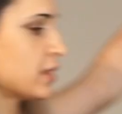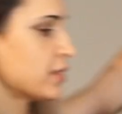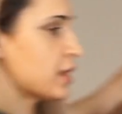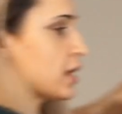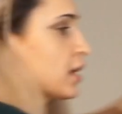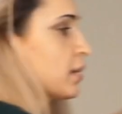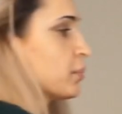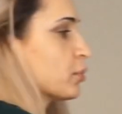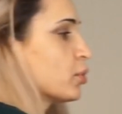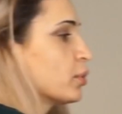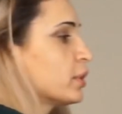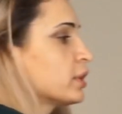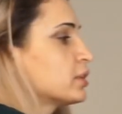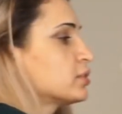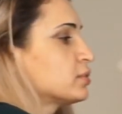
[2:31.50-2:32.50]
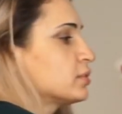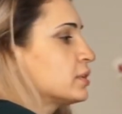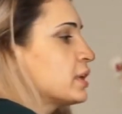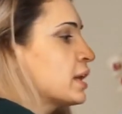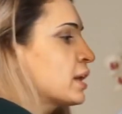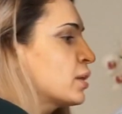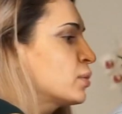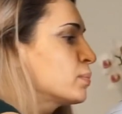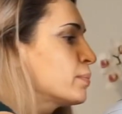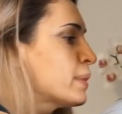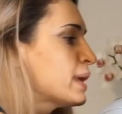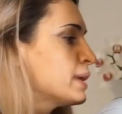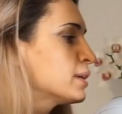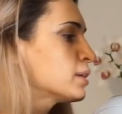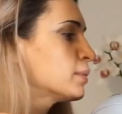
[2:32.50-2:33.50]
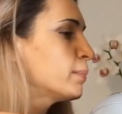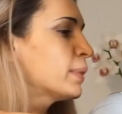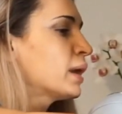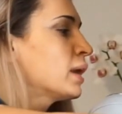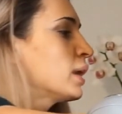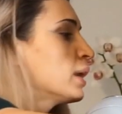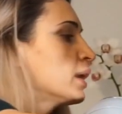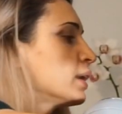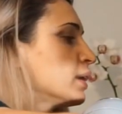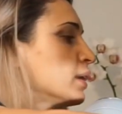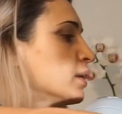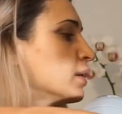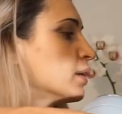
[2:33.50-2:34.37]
And then I'm going to now make my